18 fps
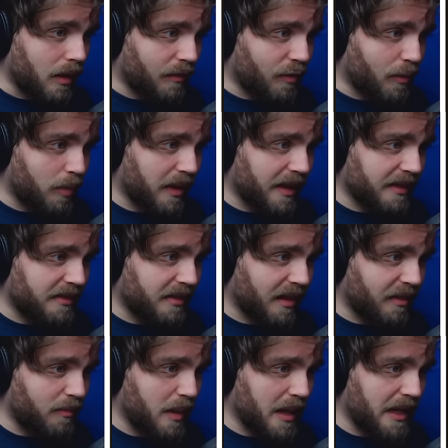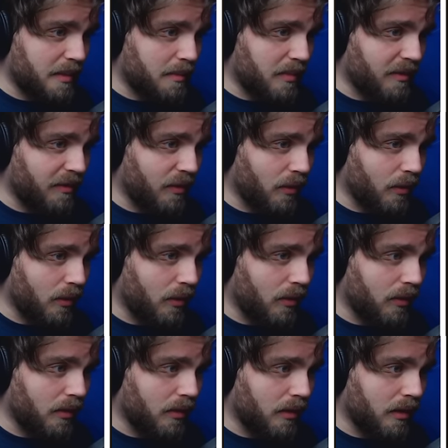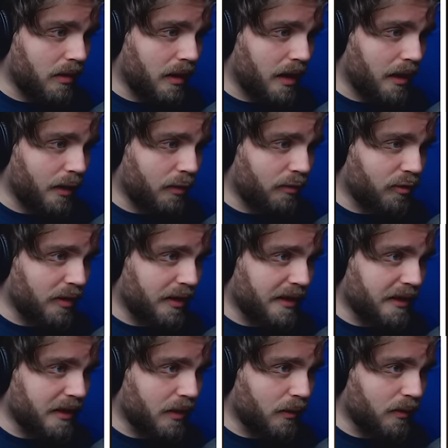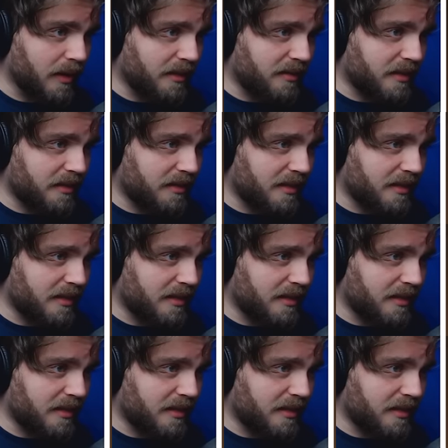of a place I've been in before. I don't really know. Let's